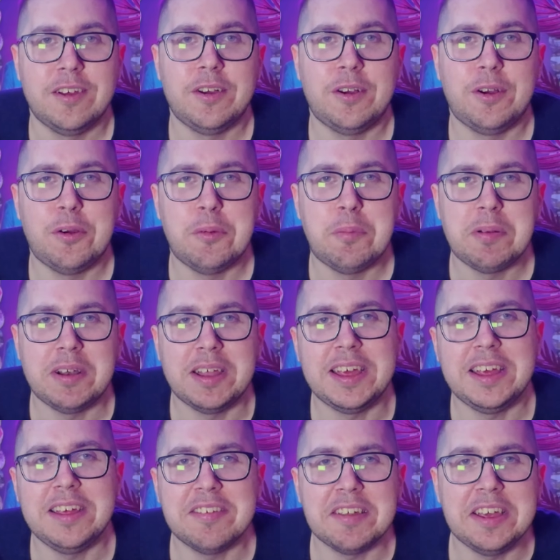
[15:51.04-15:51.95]
Oh,
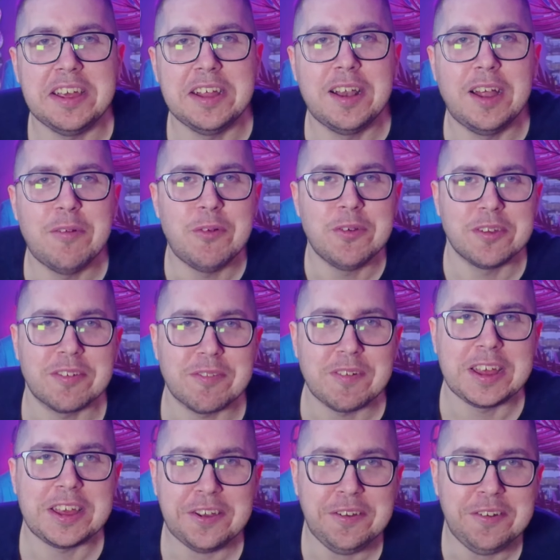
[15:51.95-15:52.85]
please, Ian, I want
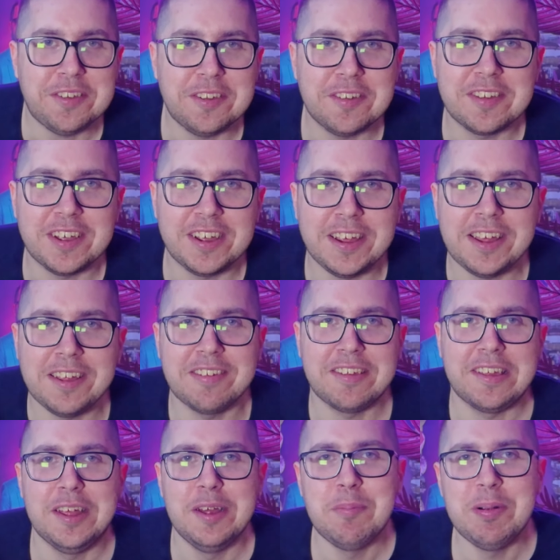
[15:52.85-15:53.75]
something good to
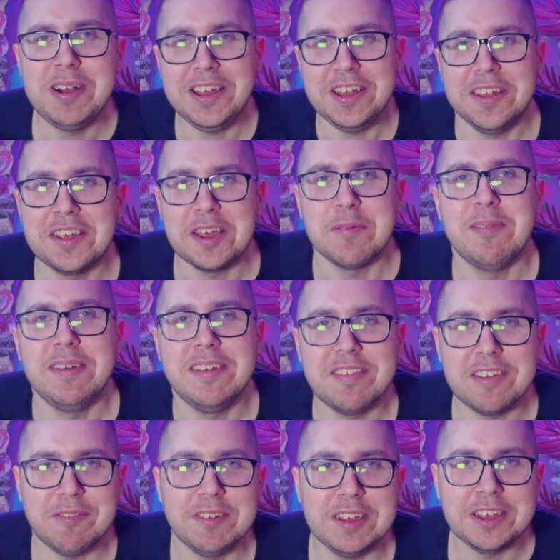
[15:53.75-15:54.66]
taste. Please give me
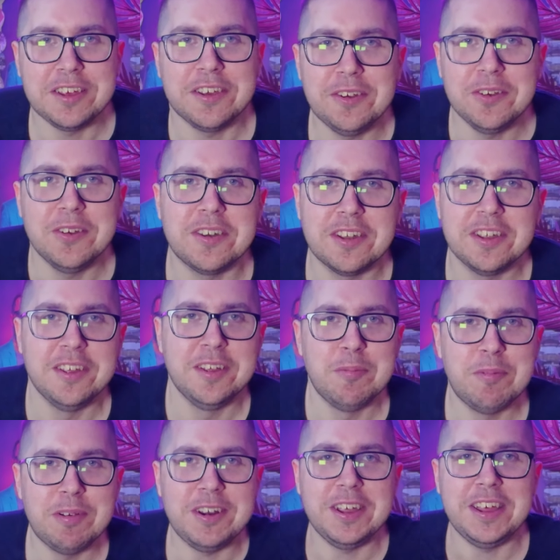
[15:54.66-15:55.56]
something good.
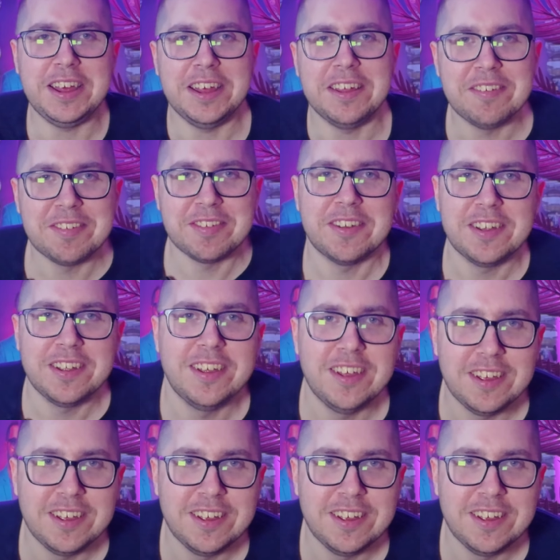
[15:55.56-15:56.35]
Please.